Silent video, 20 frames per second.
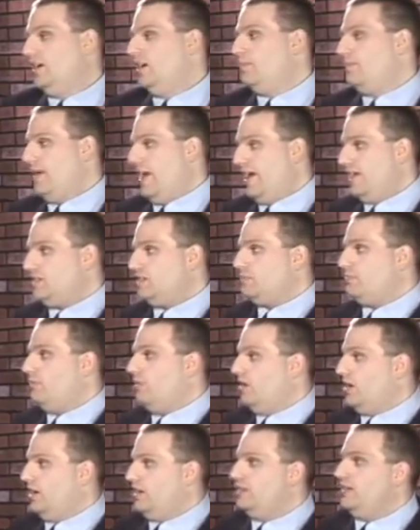A passed
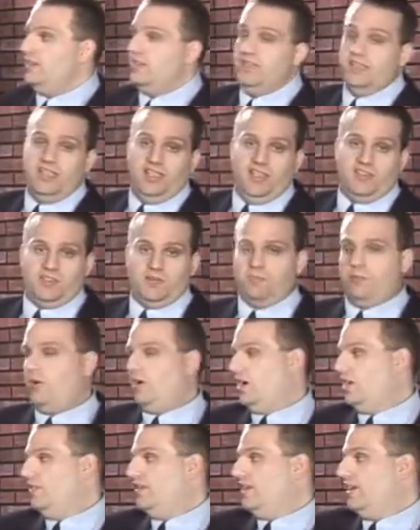pawn is a
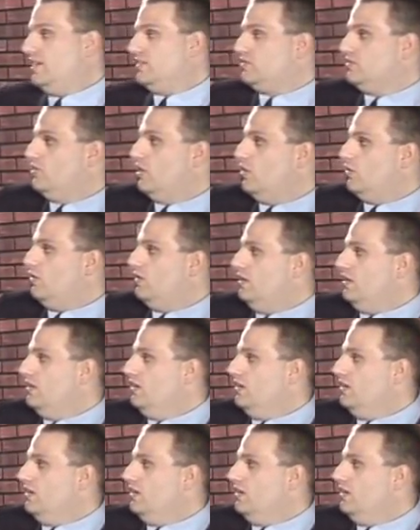pawn that has no